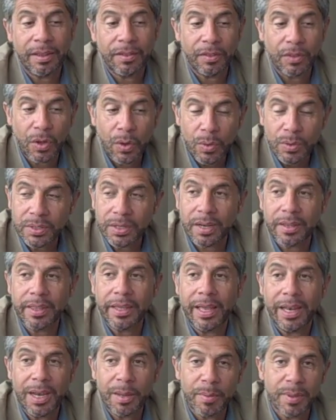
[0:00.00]
Those are
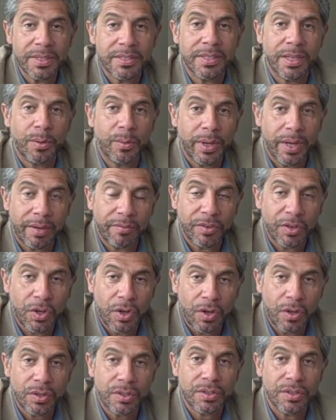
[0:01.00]
the elements that we have
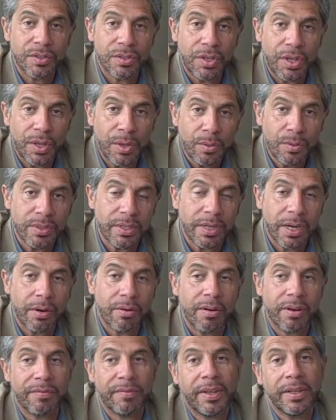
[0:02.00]
not used in
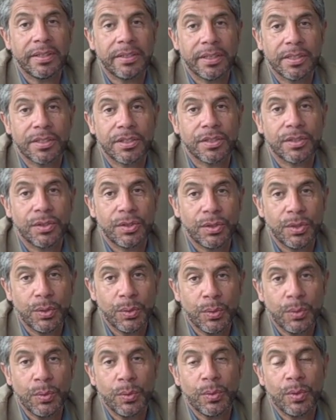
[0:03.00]
our advantage
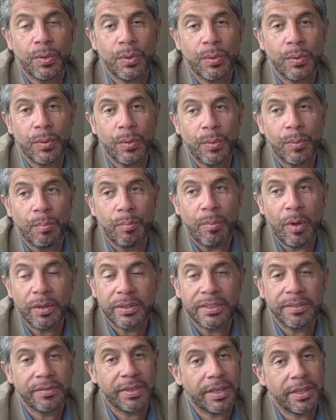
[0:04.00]
to
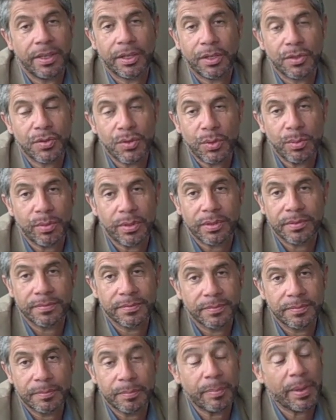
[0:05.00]
motivate the consumer.
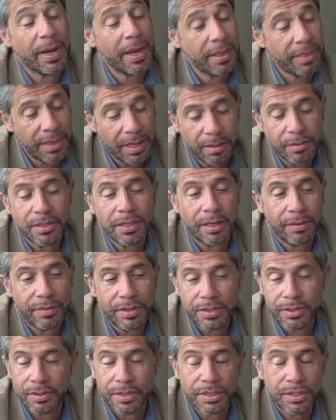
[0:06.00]
But I think
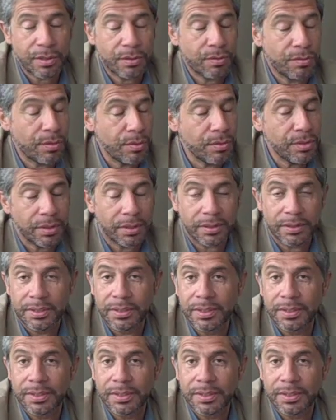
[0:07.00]
television is crucial.